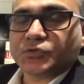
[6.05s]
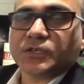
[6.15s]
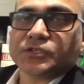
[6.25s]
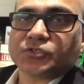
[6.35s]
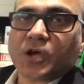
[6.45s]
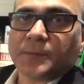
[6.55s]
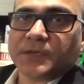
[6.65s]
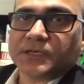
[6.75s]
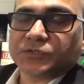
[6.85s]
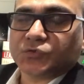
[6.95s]
Today's
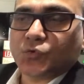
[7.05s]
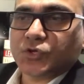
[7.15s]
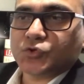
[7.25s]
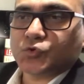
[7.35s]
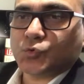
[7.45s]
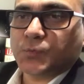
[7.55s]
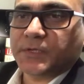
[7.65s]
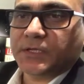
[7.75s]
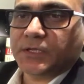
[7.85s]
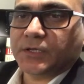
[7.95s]
topic is going to
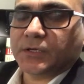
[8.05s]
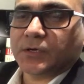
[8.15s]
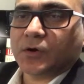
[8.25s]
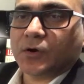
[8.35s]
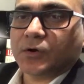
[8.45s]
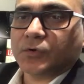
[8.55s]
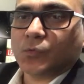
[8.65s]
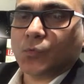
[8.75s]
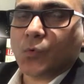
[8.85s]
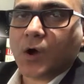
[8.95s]
be on
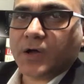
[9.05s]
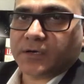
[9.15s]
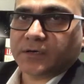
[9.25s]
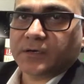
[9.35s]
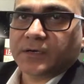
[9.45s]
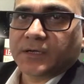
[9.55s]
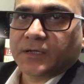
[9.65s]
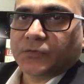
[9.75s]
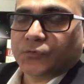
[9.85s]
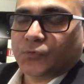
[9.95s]
water.
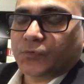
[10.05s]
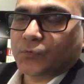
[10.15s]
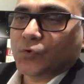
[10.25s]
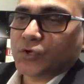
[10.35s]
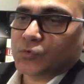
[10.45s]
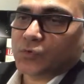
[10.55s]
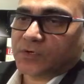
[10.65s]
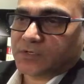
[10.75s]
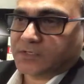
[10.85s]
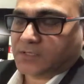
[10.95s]
So we're going to
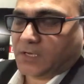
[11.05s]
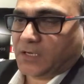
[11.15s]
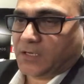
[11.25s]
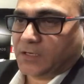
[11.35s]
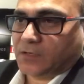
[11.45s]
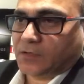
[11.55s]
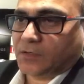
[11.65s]
understand,